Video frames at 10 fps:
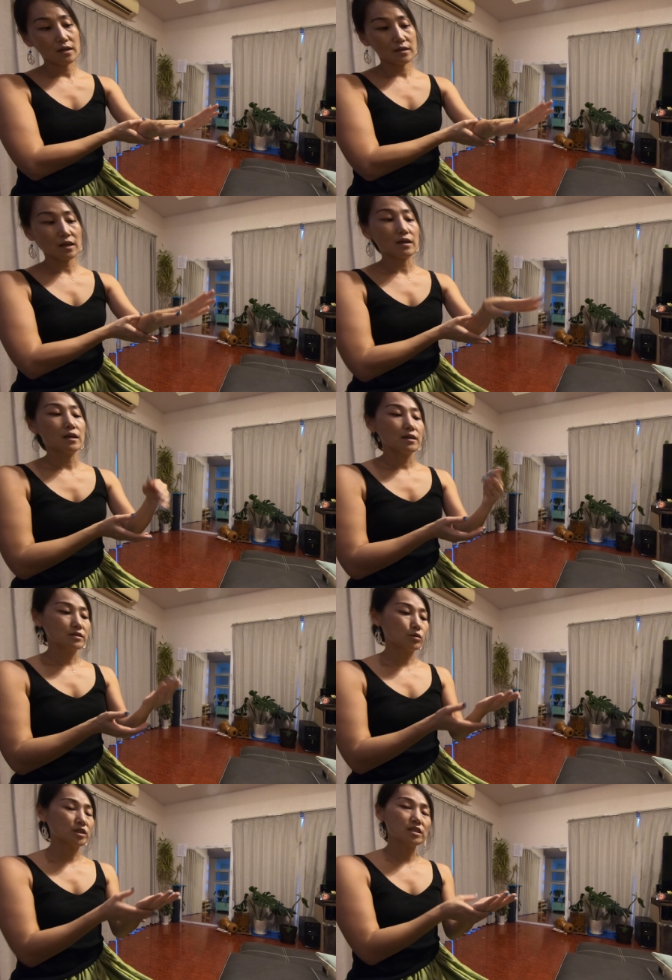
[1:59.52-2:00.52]
Okay,
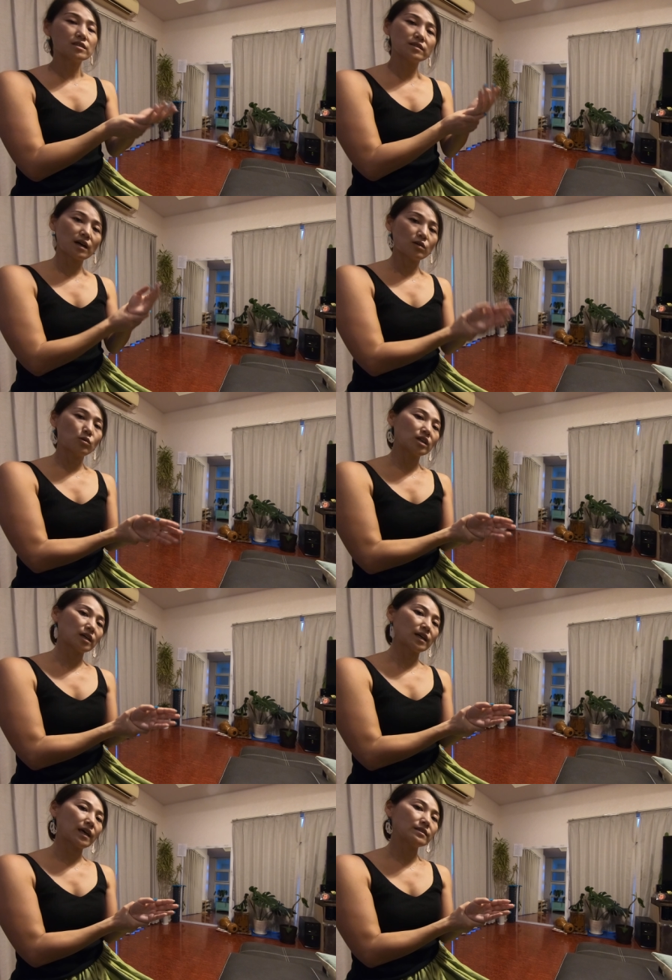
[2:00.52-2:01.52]
so this is the
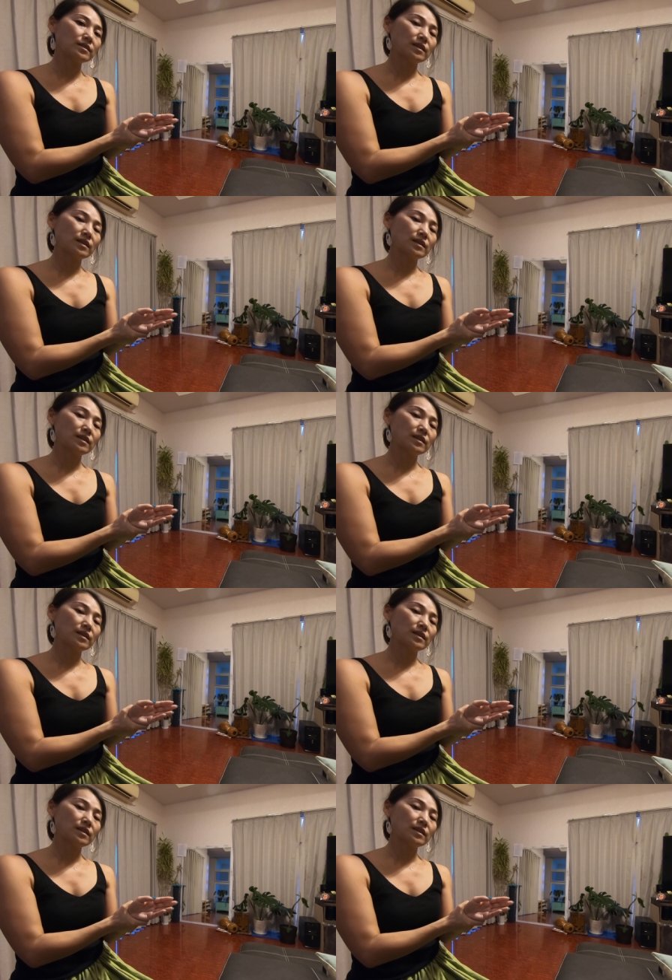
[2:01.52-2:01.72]
auana hands.